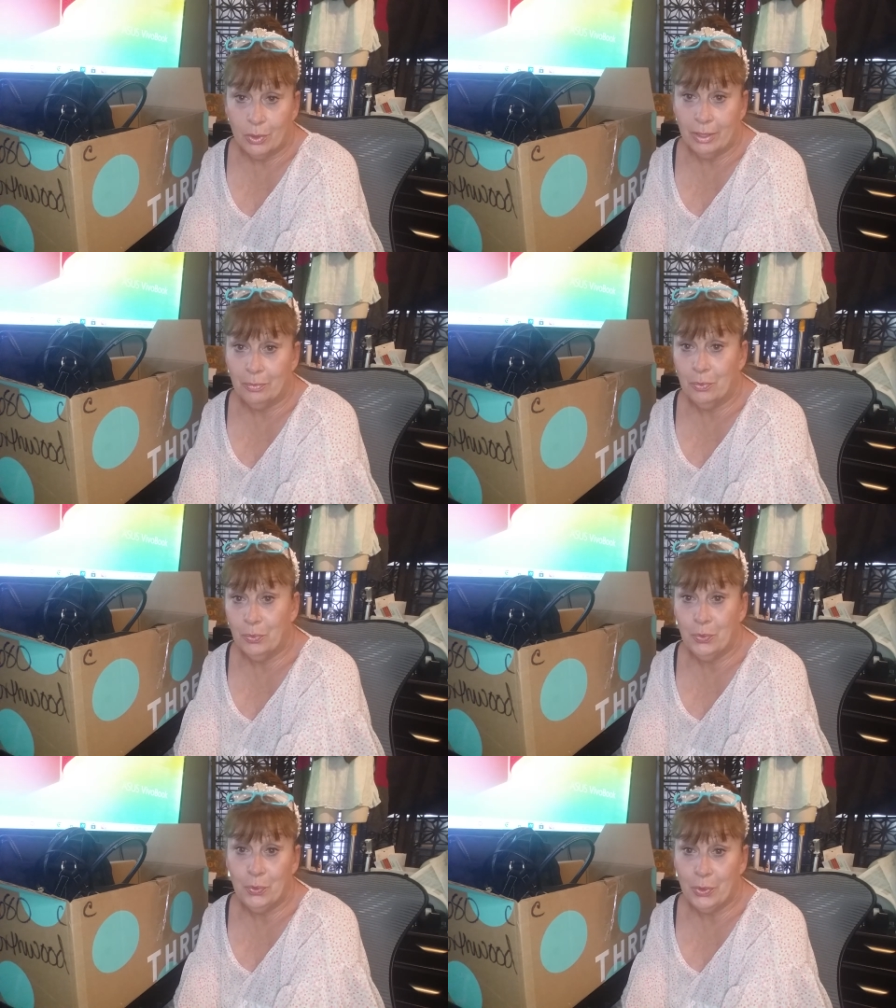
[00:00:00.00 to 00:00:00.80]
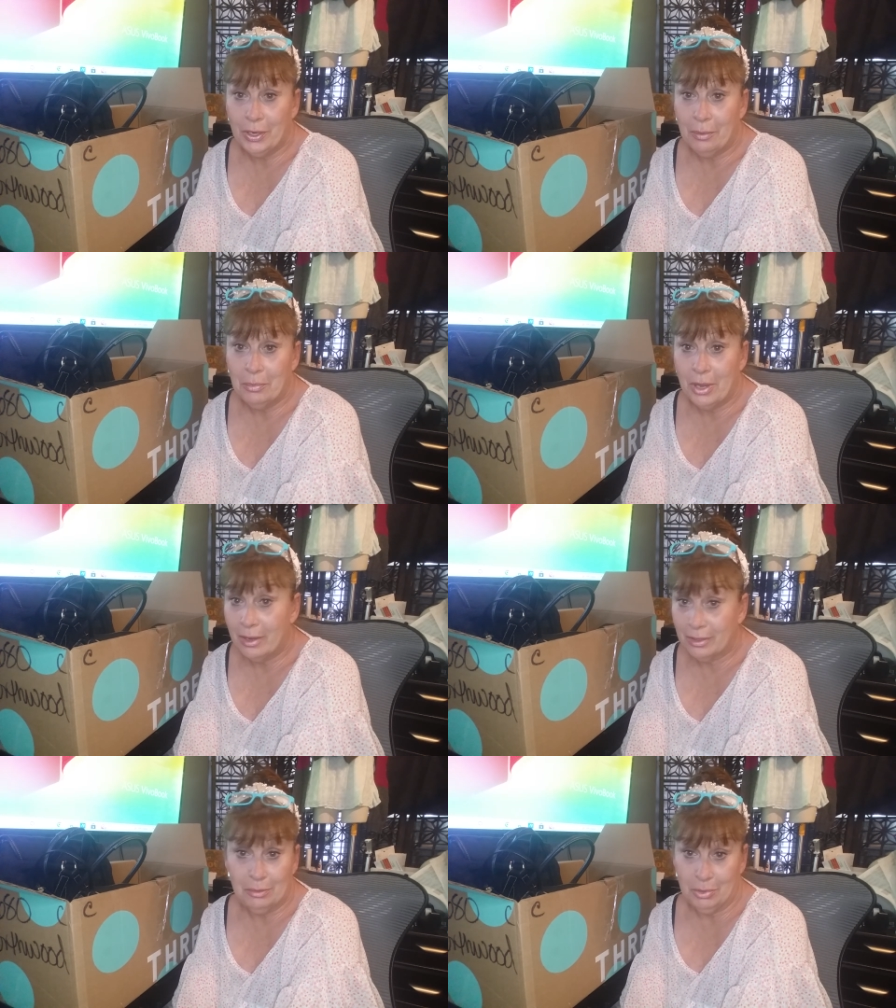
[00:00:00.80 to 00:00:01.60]
what I'm, what I'm
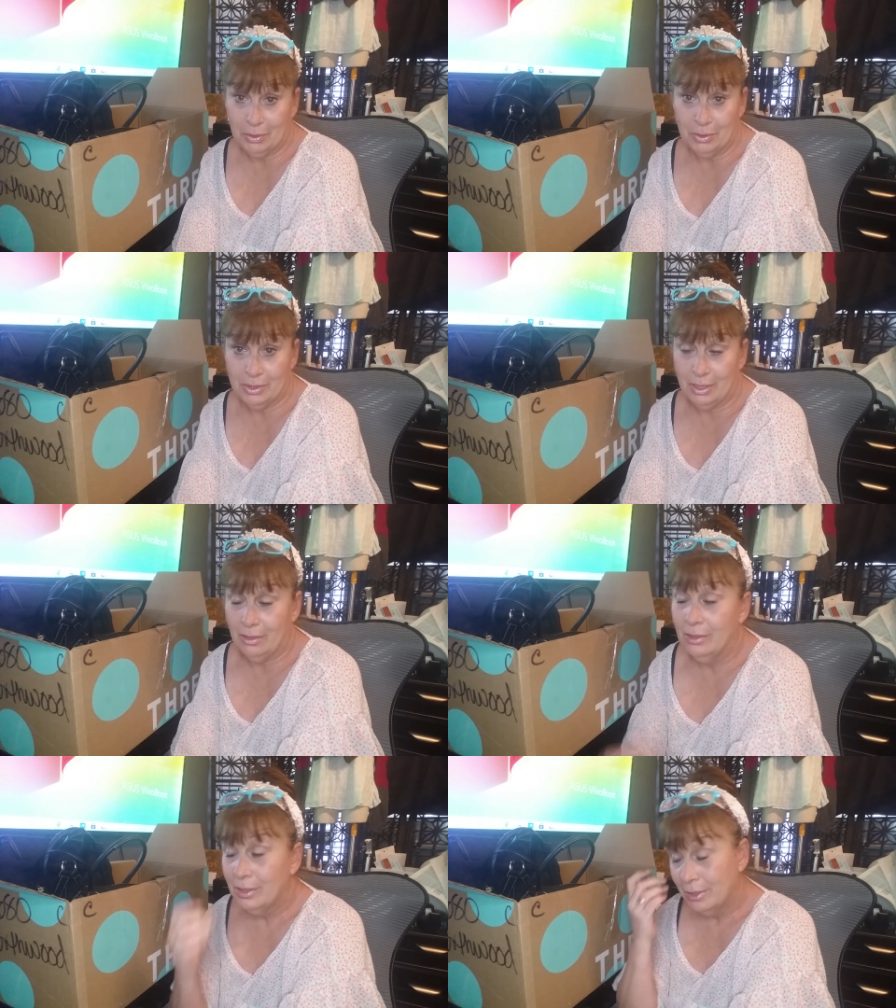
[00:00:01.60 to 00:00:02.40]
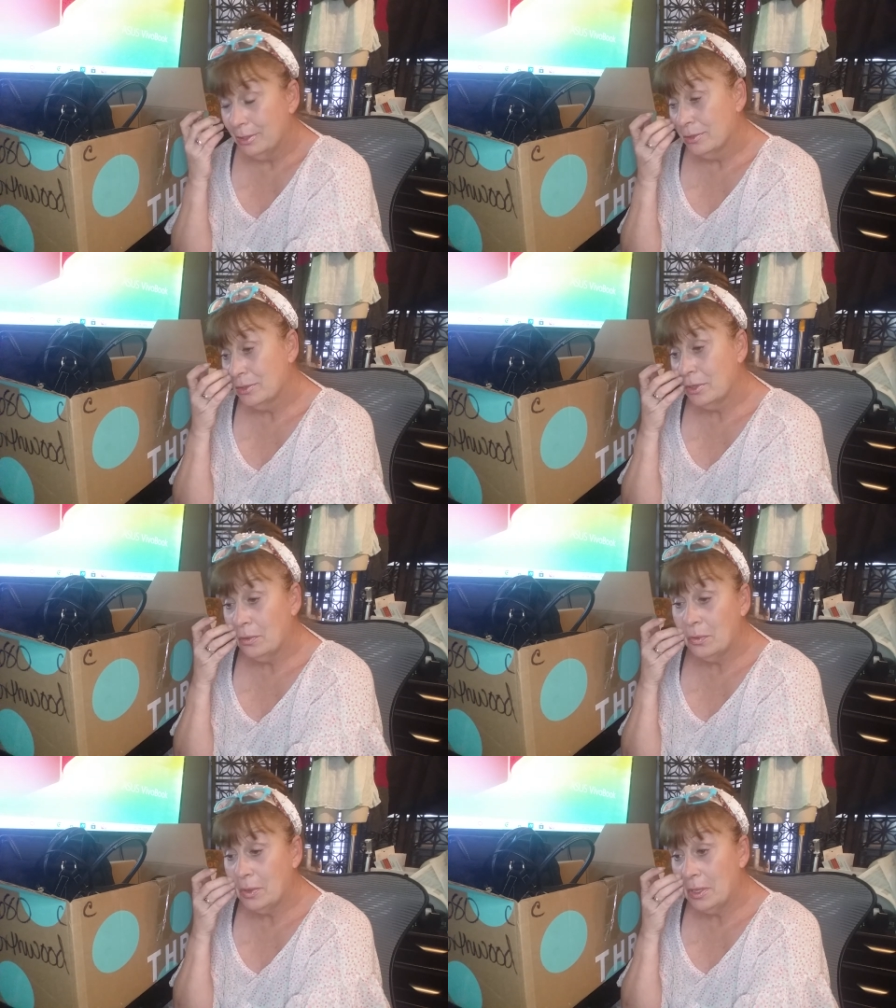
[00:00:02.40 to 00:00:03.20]
not going to be able to sell.
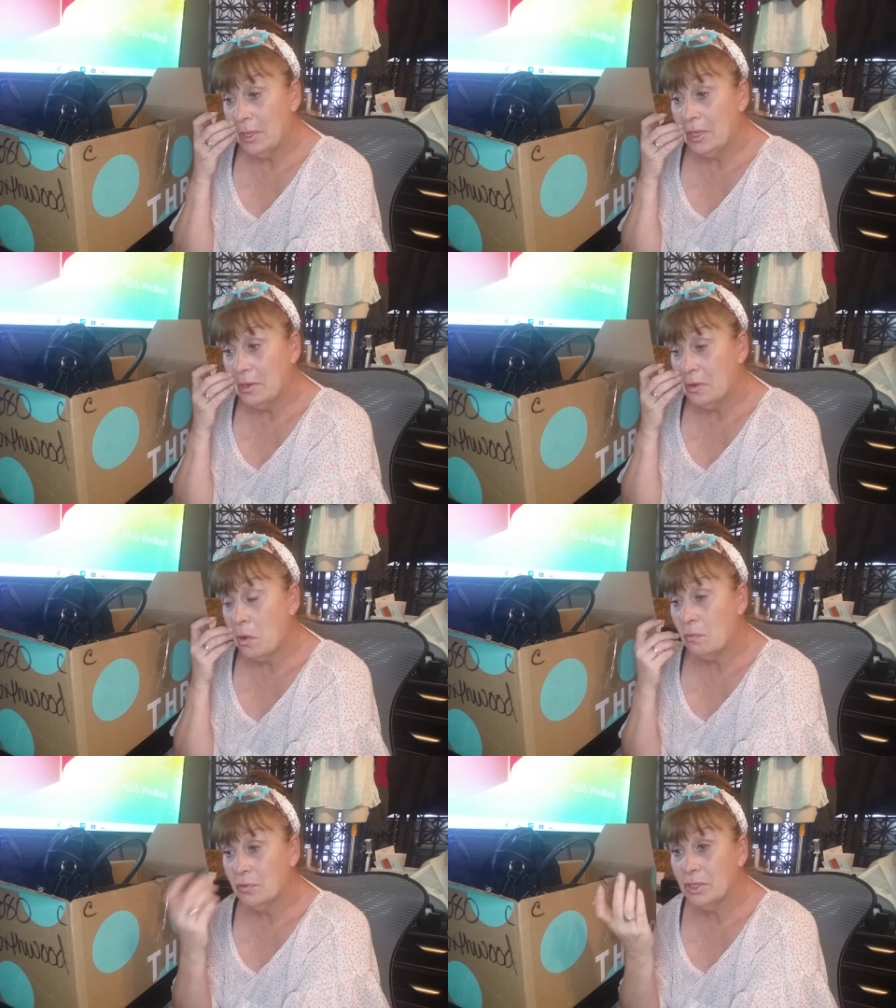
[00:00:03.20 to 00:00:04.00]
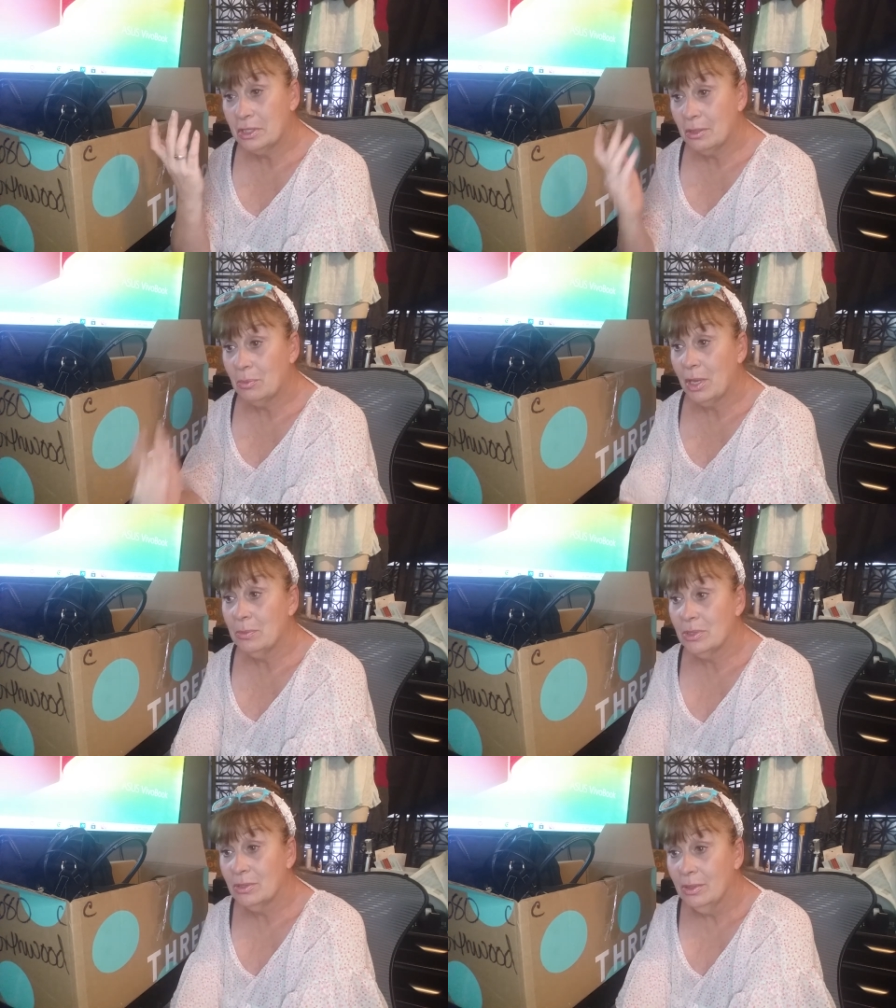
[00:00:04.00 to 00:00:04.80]
So, and hopefully
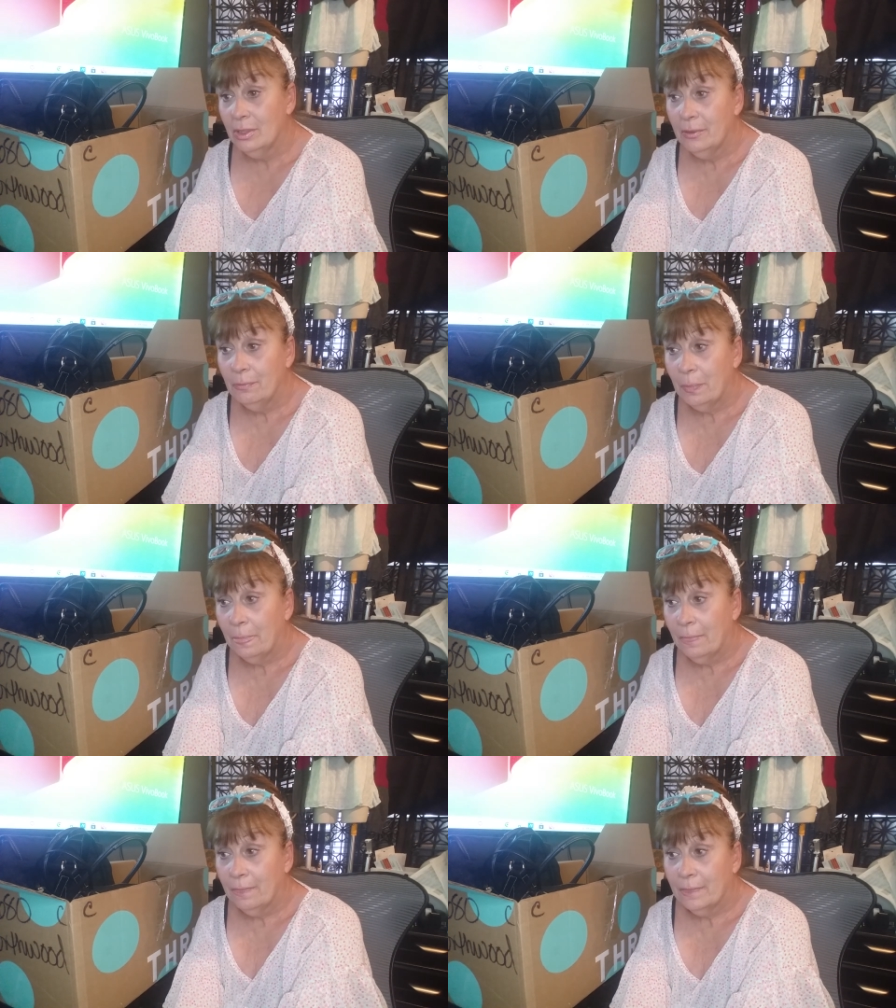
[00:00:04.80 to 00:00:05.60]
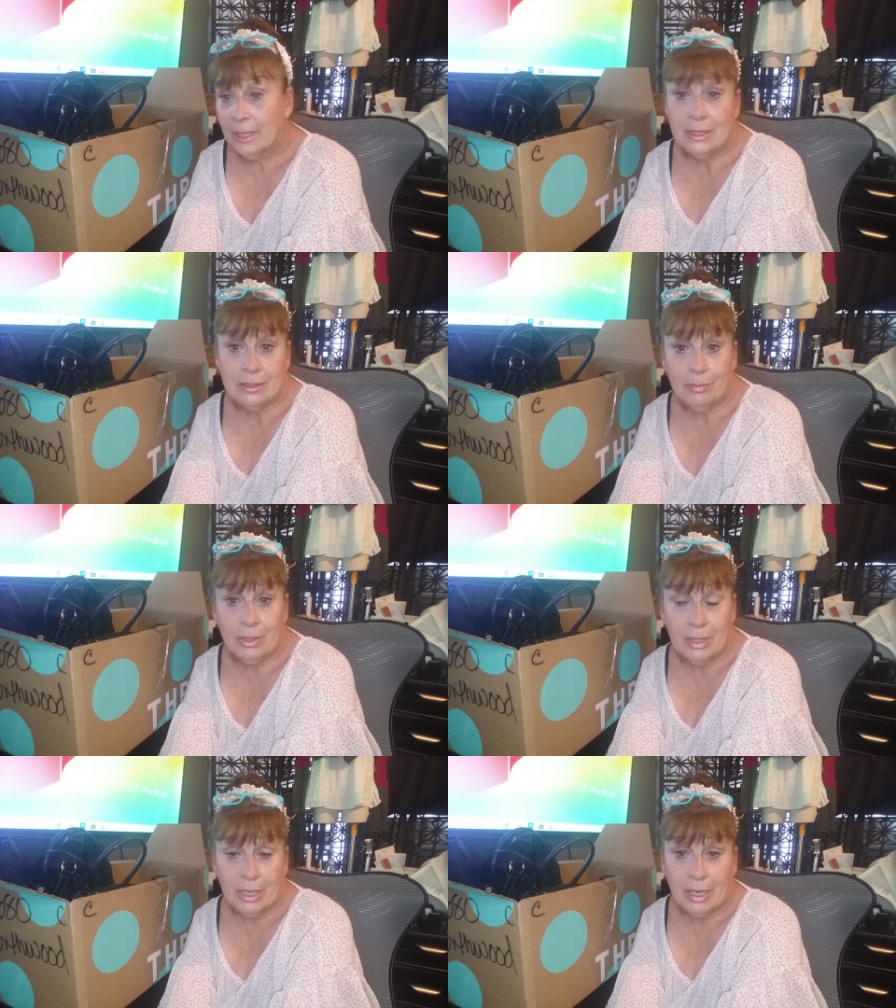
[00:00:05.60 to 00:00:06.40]
sometimes get
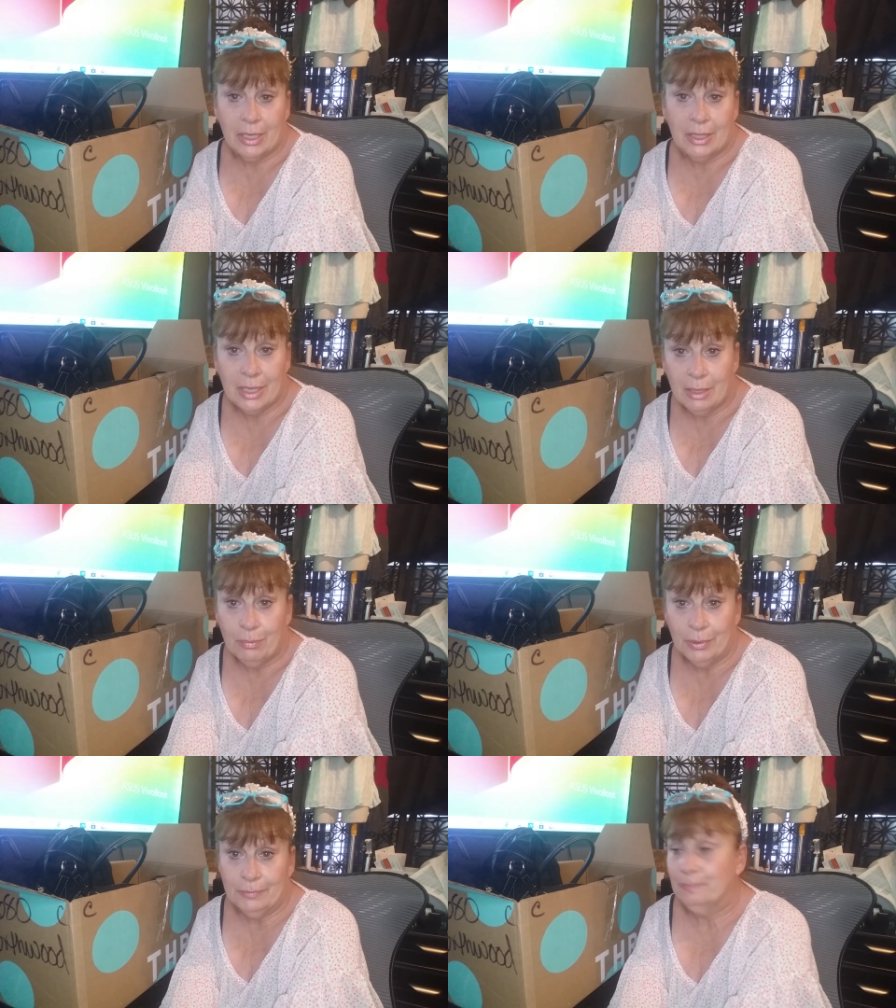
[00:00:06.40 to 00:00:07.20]
something that I can keep,